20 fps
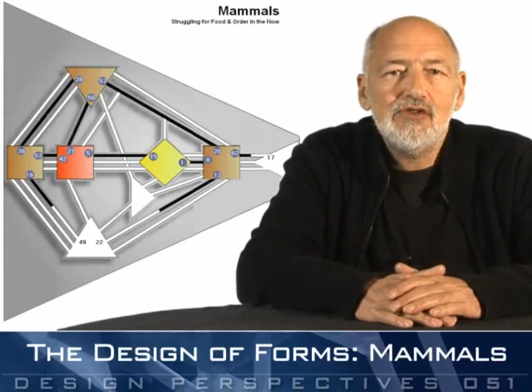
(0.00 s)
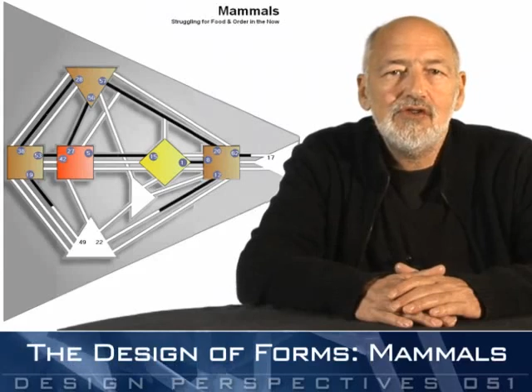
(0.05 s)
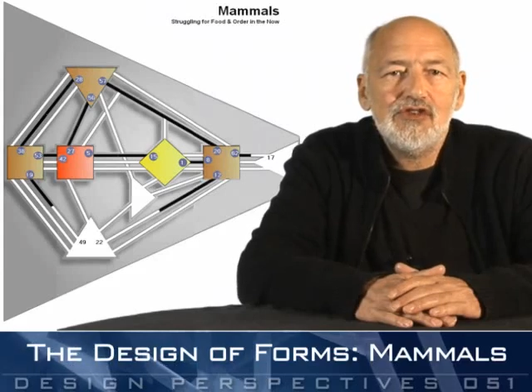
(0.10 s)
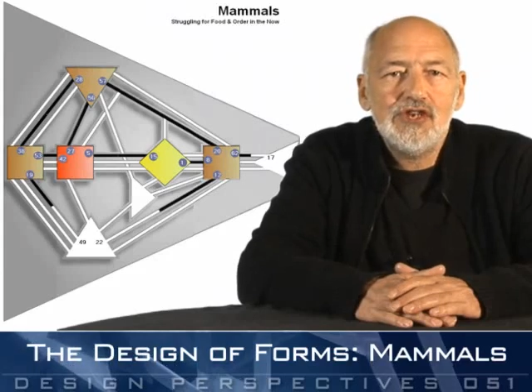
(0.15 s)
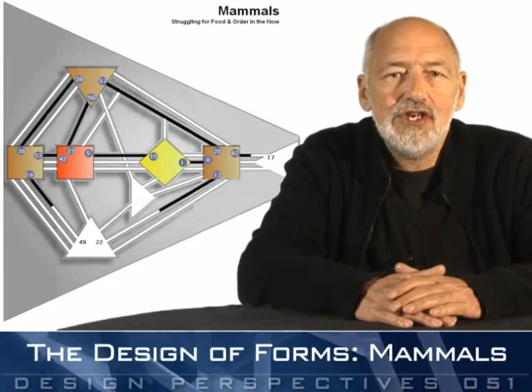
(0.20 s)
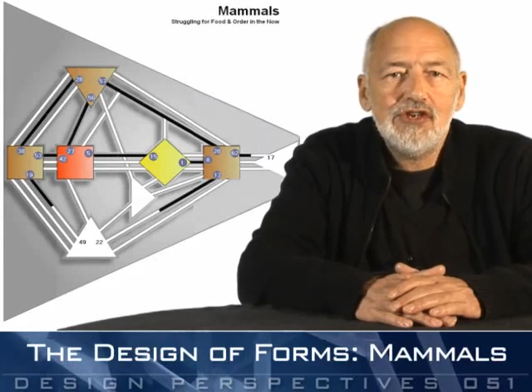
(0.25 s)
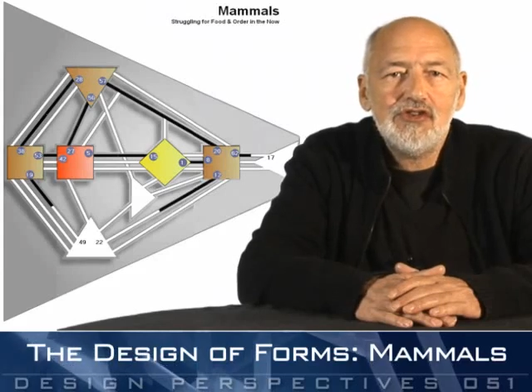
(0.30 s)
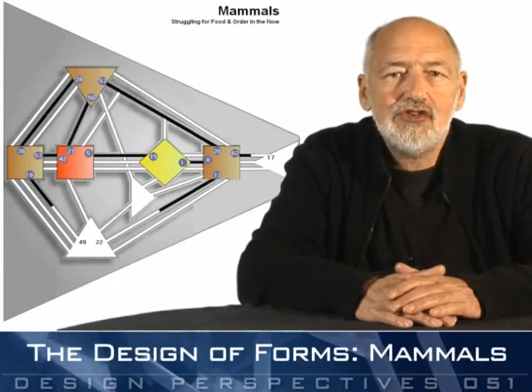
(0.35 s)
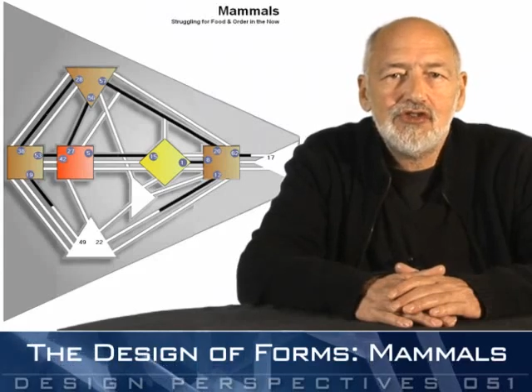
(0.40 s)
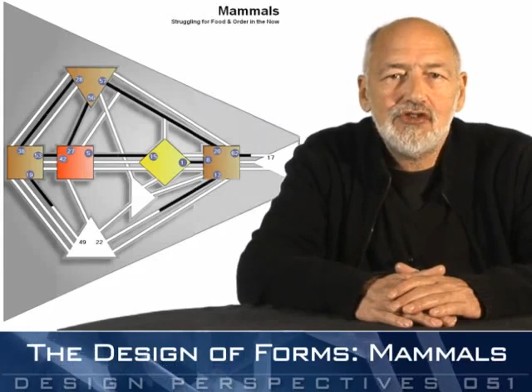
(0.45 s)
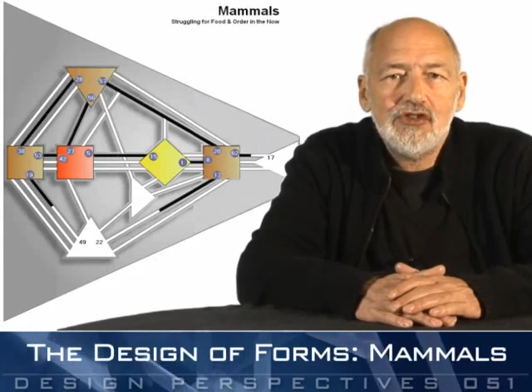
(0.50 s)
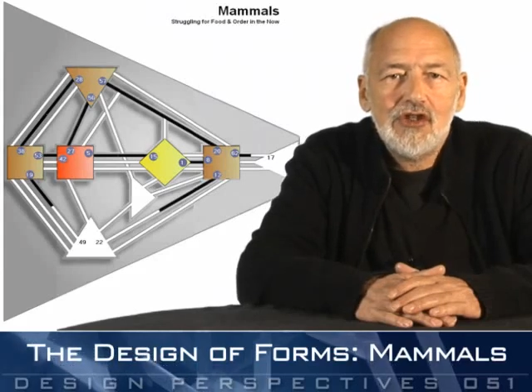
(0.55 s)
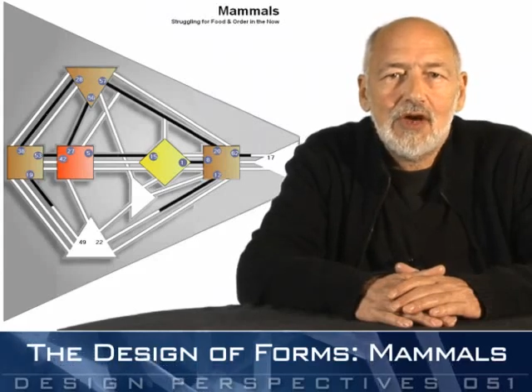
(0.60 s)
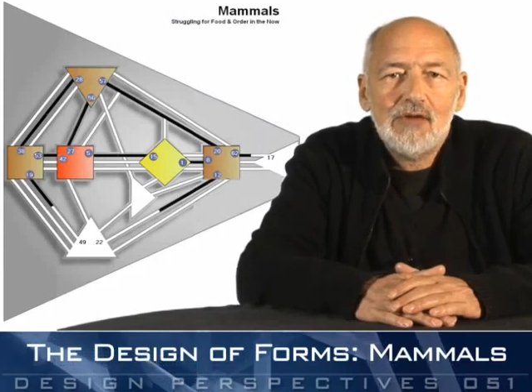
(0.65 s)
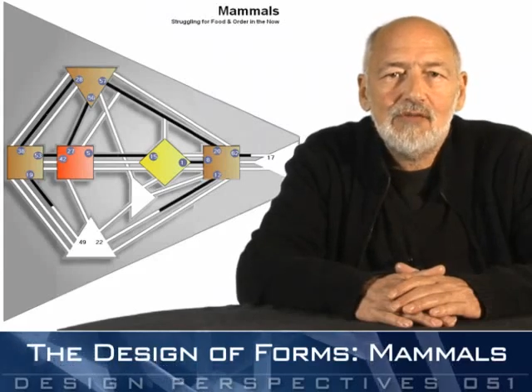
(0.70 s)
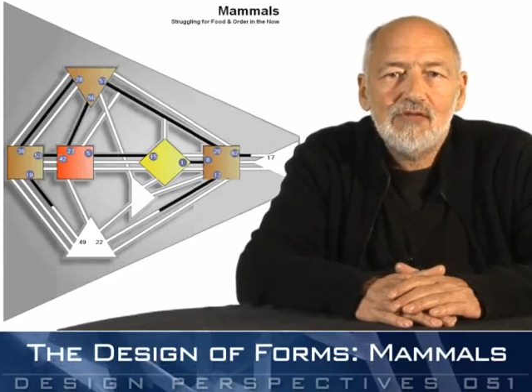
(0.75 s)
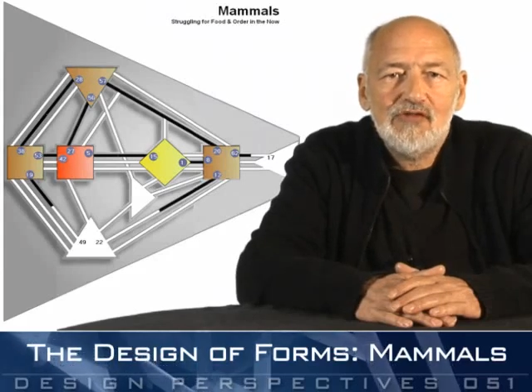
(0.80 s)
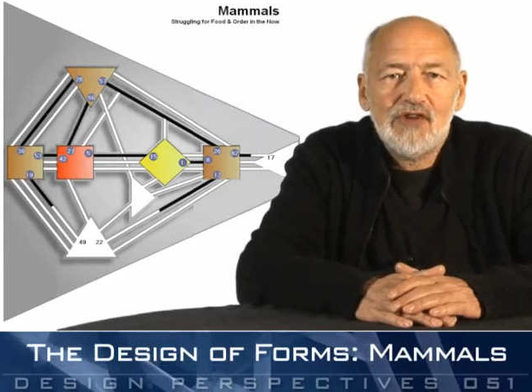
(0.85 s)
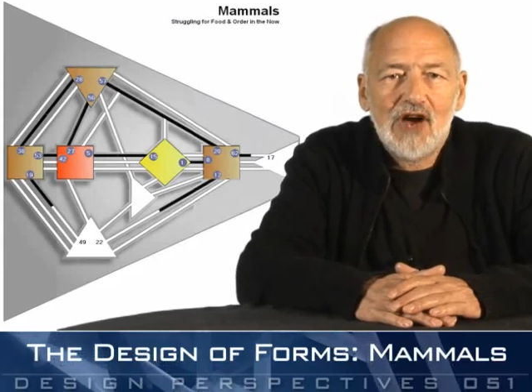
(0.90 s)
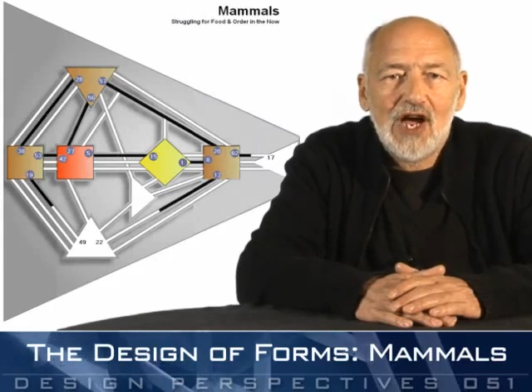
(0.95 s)
teach
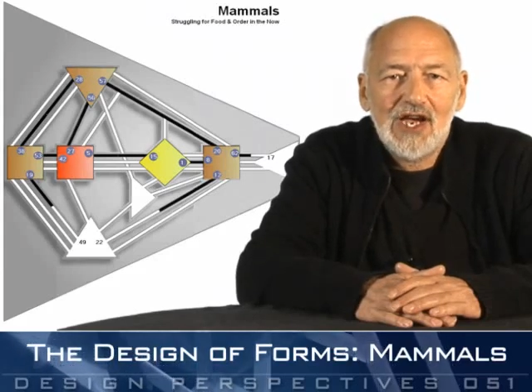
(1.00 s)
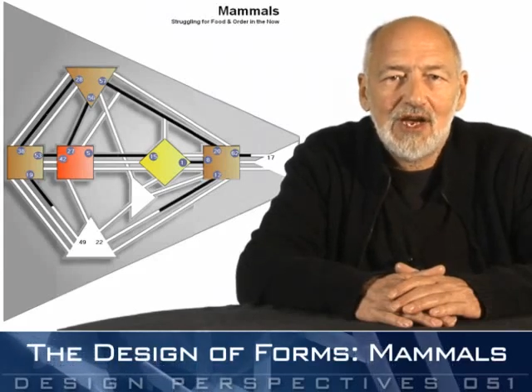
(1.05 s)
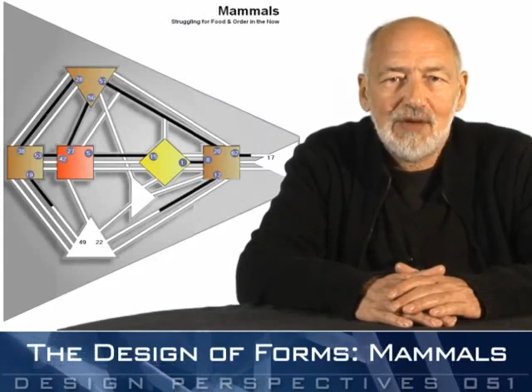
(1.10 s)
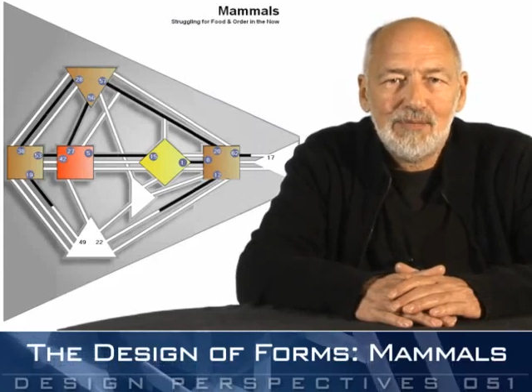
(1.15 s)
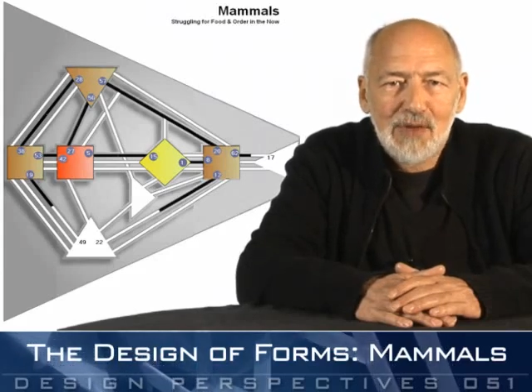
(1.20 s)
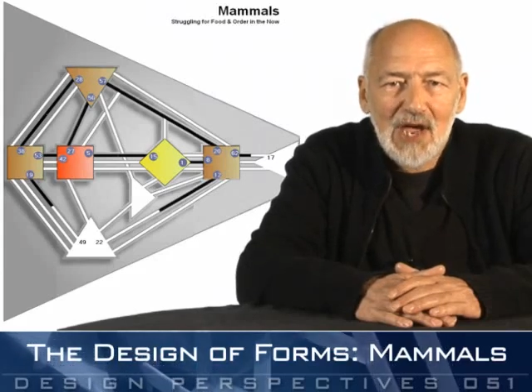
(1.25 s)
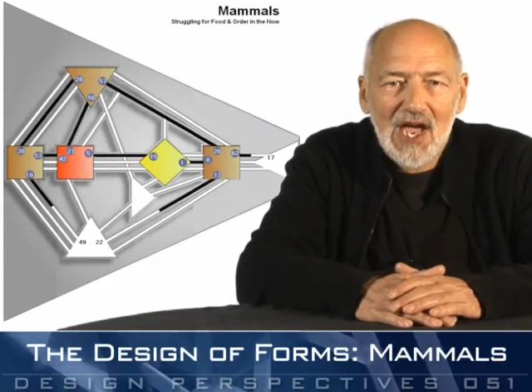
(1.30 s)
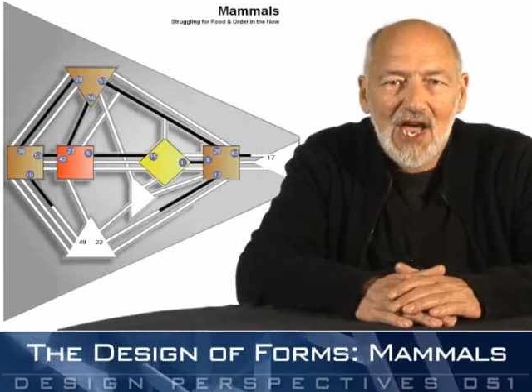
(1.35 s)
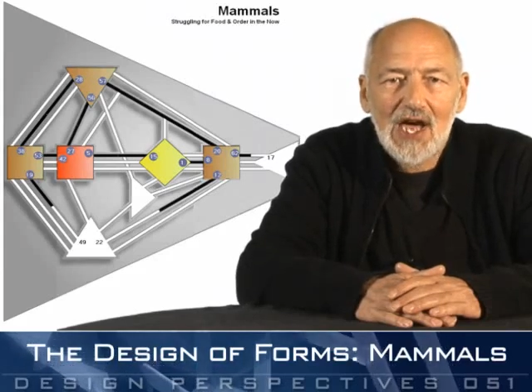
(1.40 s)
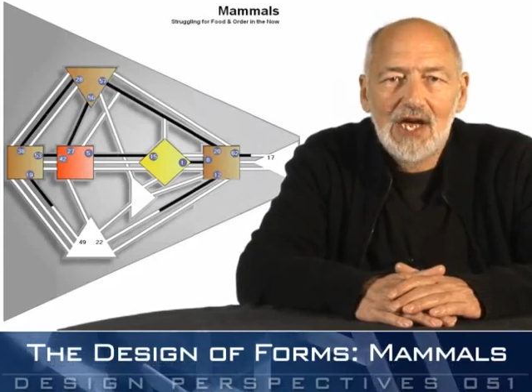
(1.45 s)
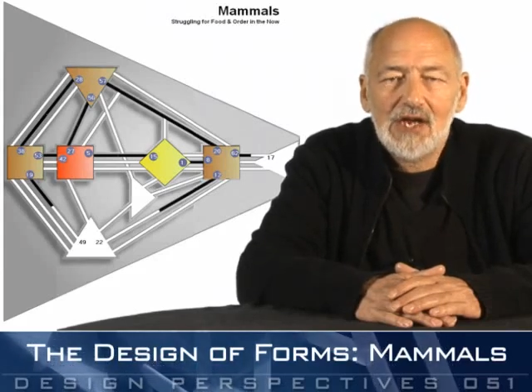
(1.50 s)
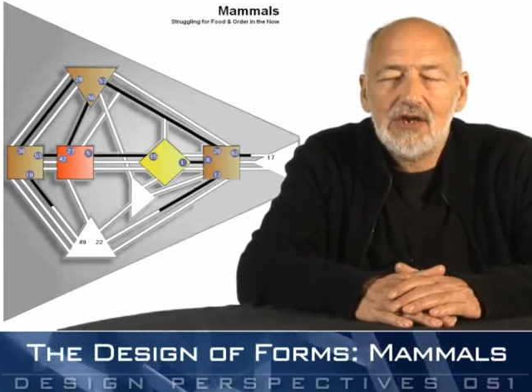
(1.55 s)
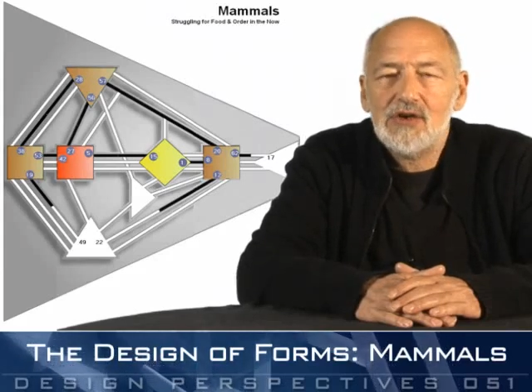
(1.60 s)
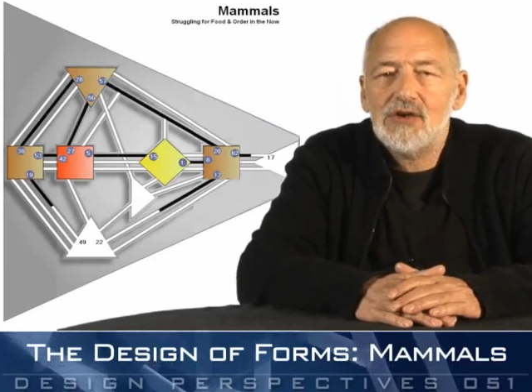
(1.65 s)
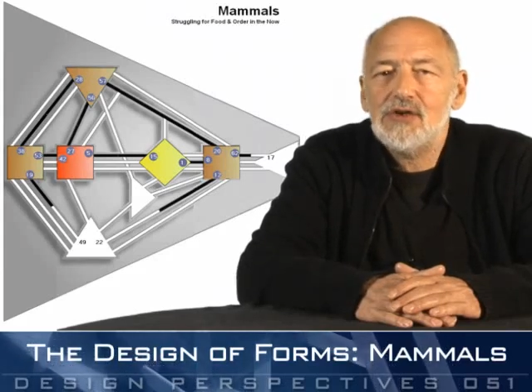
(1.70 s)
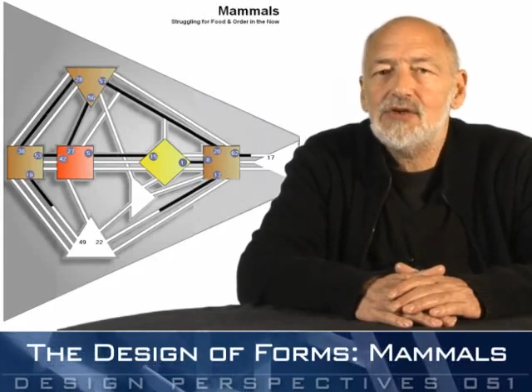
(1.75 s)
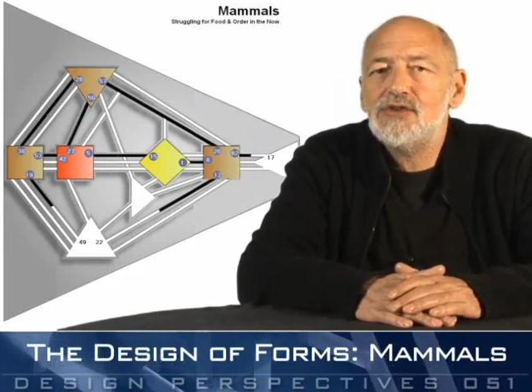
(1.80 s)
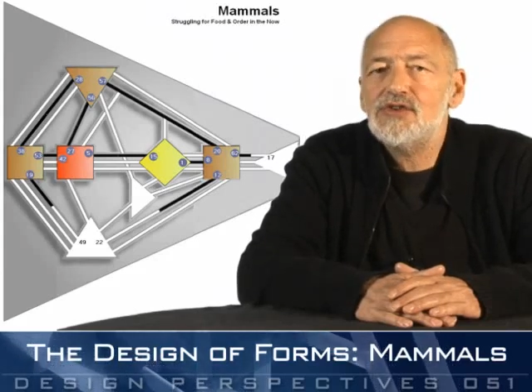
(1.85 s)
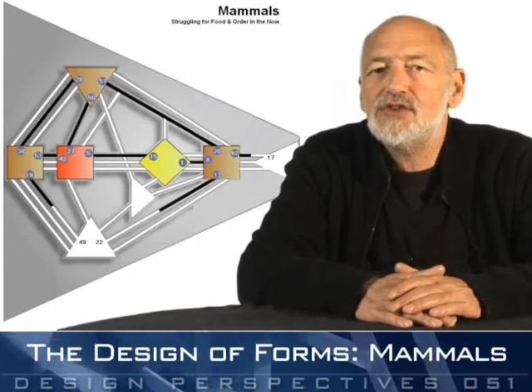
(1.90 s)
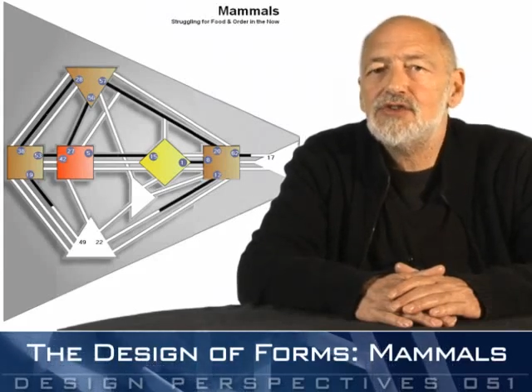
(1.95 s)
them via
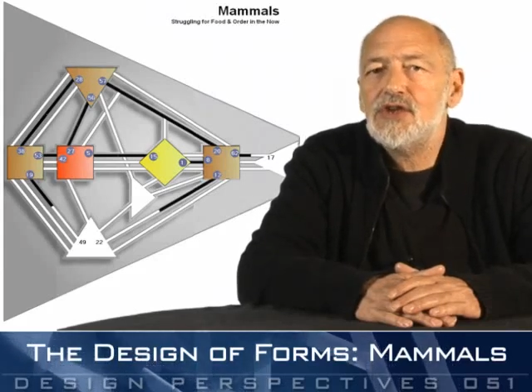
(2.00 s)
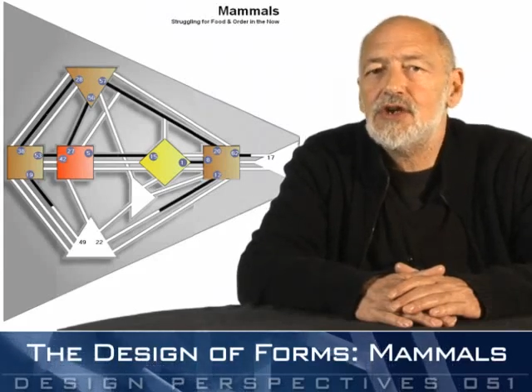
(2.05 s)
patterns,